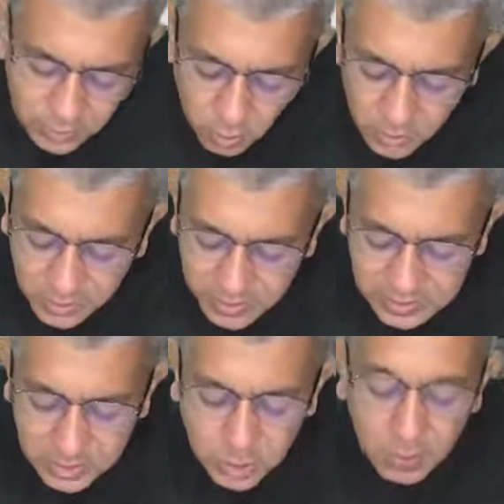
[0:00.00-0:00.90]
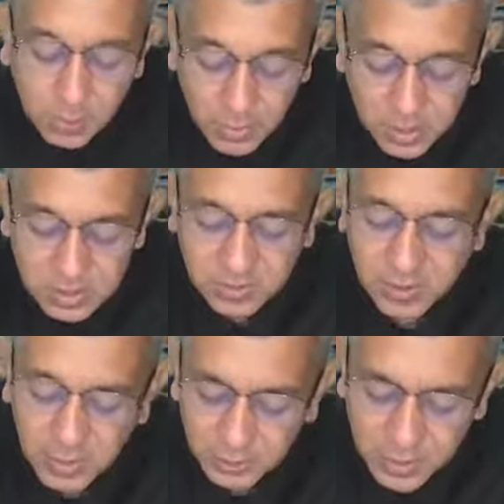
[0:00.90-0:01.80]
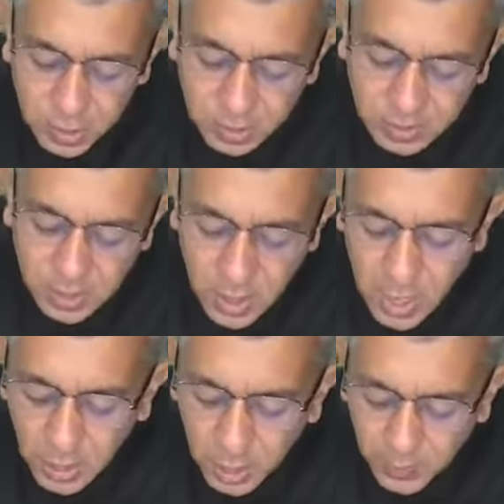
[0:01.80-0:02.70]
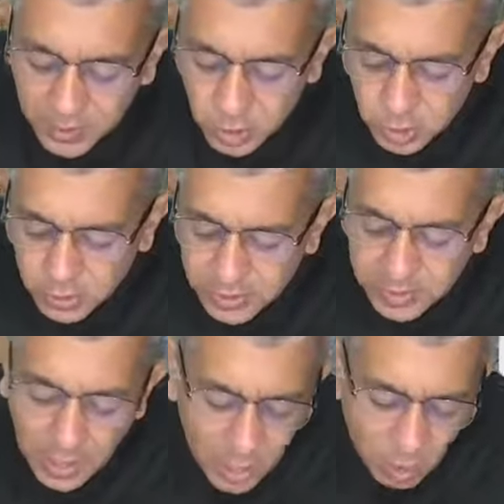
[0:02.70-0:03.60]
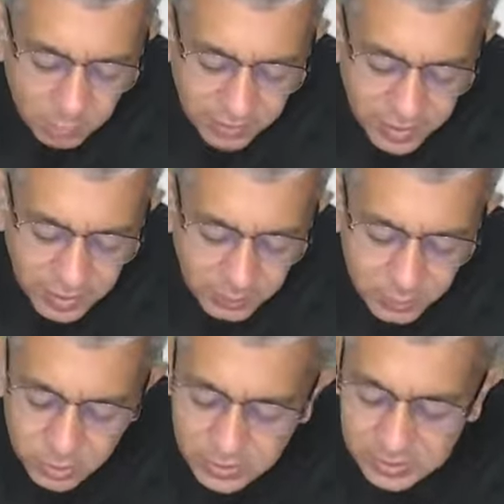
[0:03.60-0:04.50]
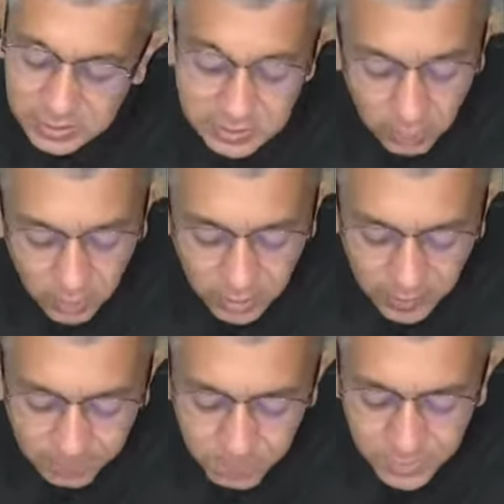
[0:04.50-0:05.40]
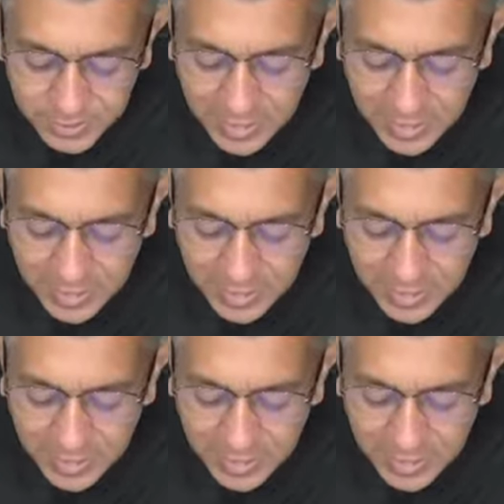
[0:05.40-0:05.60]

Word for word: The organization must develop measures to ensure that how well the processes are working.